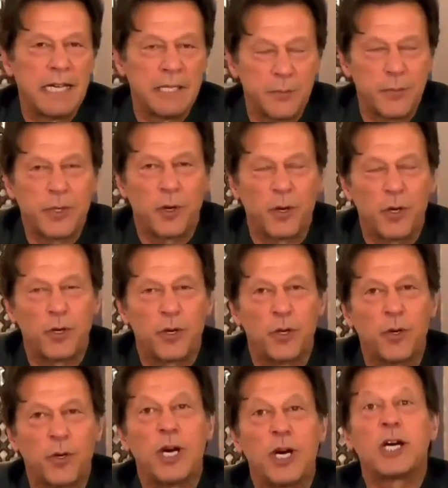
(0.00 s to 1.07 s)
as we all
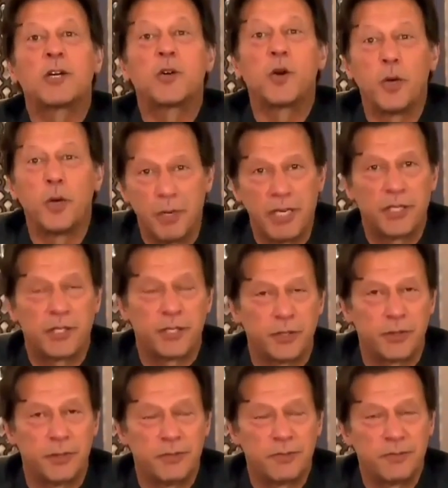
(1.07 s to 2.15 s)
know, a global
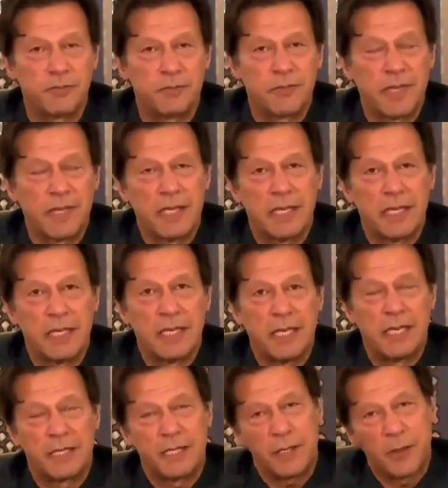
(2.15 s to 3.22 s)
issue.
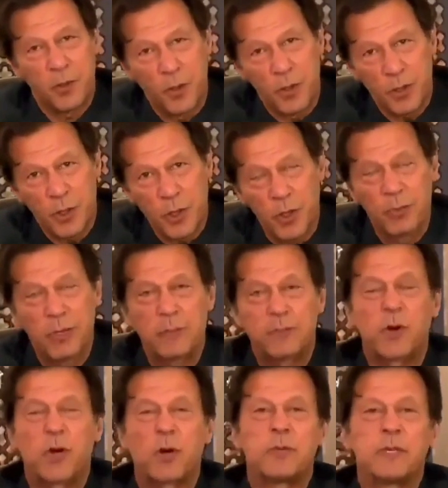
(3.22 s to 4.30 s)
It's a global
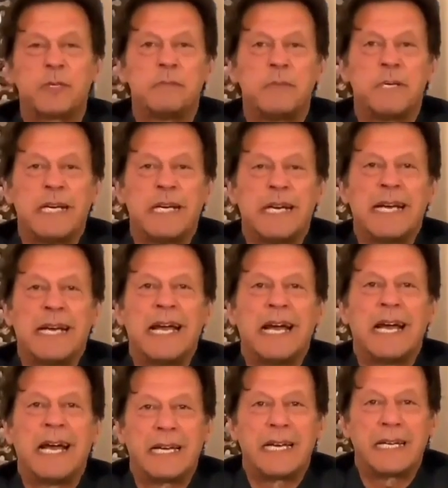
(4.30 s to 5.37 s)
problem
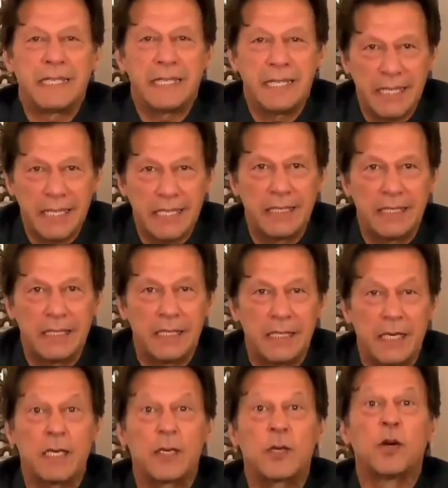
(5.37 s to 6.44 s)
and it needs
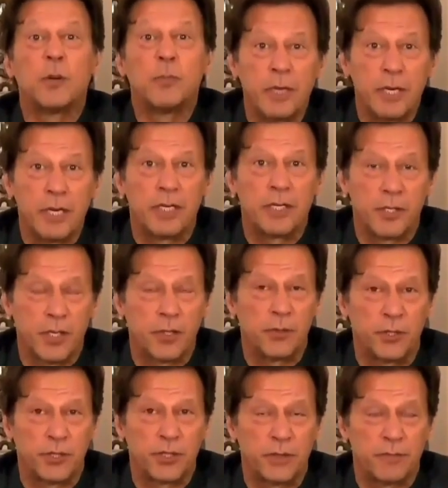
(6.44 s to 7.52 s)
a global
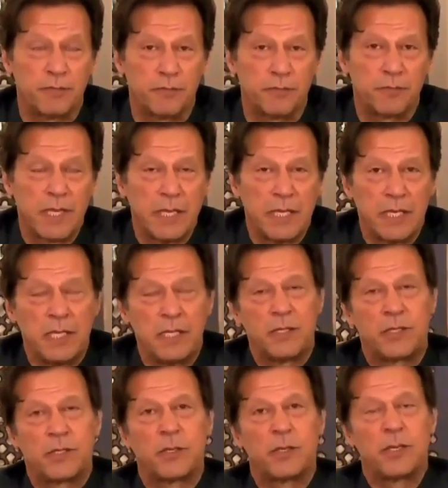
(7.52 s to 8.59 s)
solution.
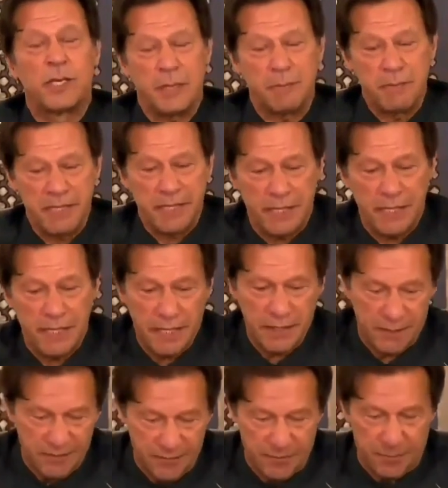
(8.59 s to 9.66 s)
So let me just
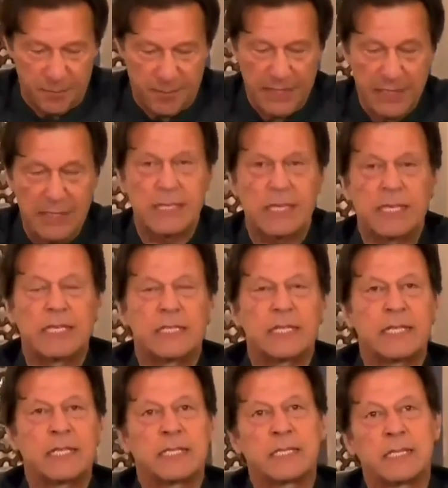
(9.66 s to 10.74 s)
start off by saying
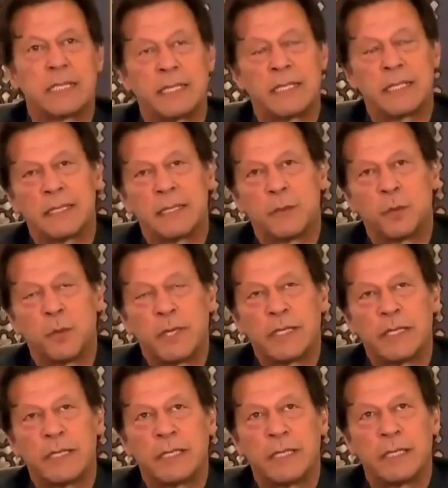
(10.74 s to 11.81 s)
that uh,
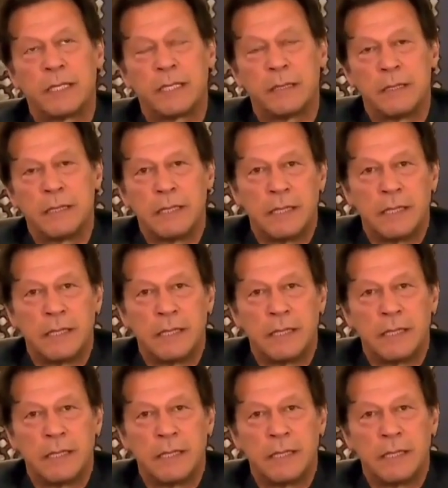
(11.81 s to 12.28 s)
when the